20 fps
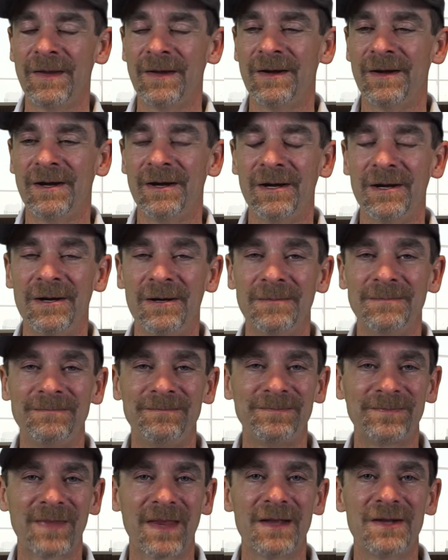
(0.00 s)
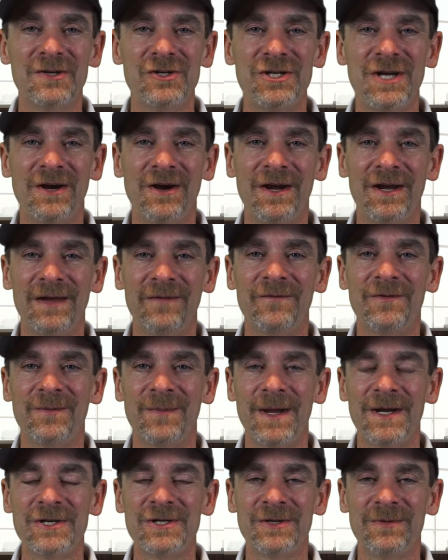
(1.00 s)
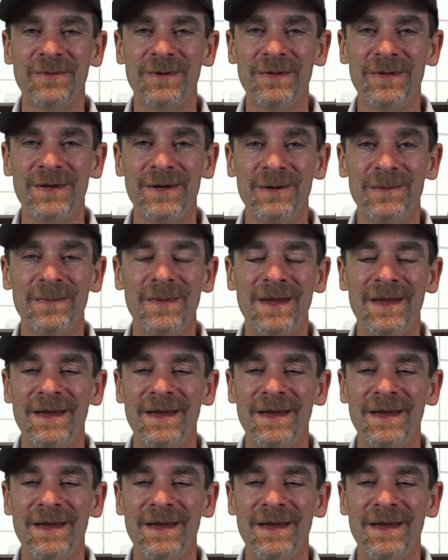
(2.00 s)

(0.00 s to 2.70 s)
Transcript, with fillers: Um, sharing information with you,